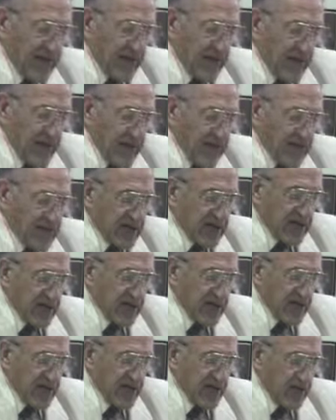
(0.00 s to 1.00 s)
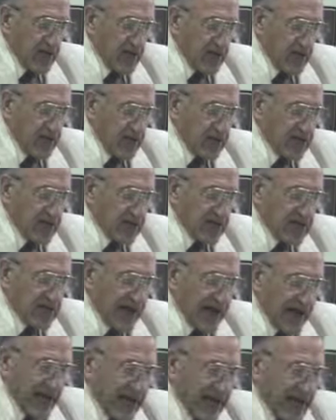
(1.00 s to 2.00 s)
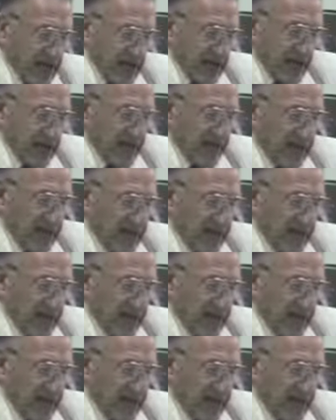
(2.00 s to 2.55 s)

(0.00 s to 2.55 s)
And when he was 100 years old and she was 90, he still